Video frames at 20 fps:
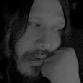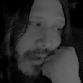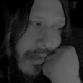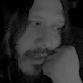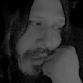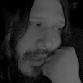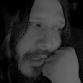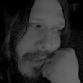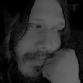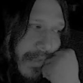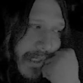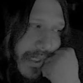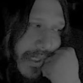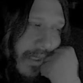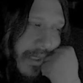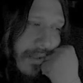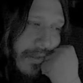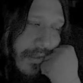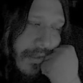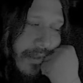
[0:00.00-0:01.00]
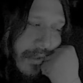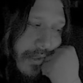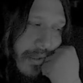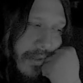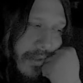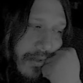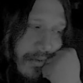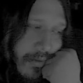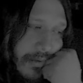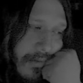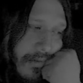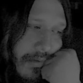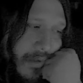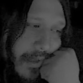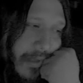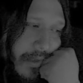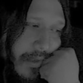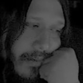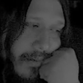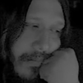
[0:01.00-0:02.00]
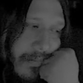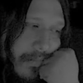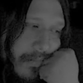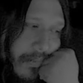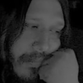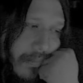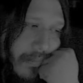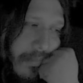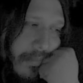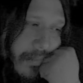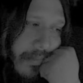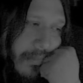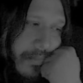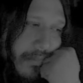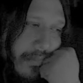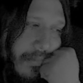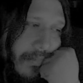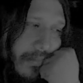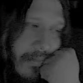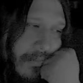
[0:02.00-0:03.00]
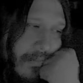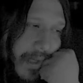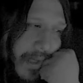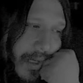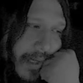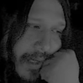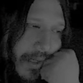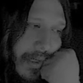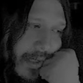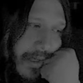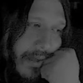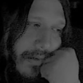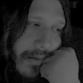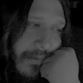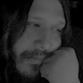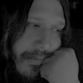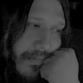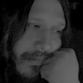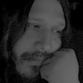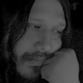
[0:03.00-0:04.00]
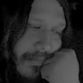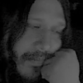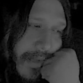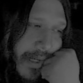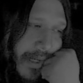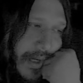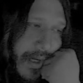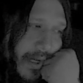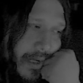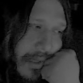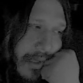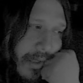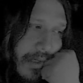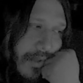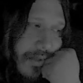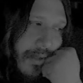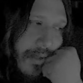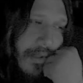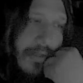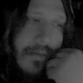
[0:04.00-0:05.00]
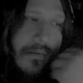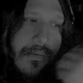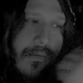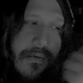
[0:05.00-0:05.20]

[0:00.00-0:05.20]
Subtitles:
the limitations to my kind of metacognition.